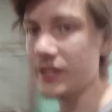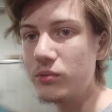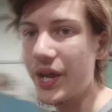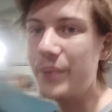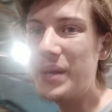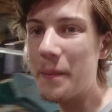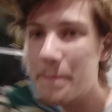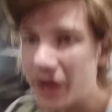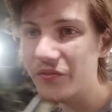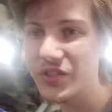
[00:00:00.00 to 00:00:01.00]
It'll take me a
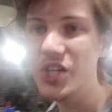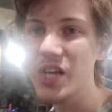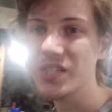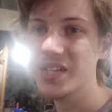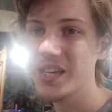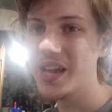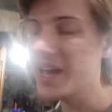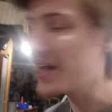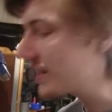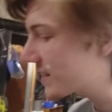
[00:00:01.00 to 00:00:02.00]
month just to get a
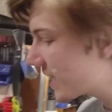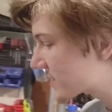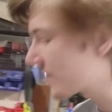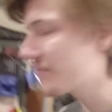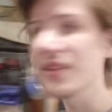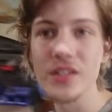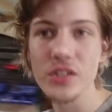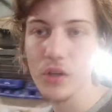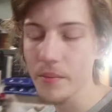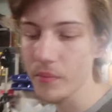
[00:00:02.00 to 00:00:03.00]
head gasket for this,
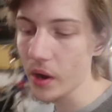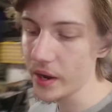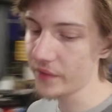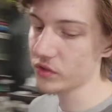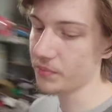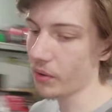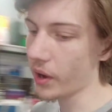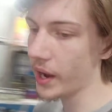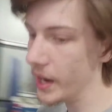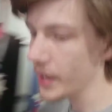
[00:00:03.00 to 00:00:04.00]
so I might have to
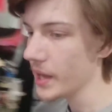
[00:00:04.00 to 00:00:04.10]
buy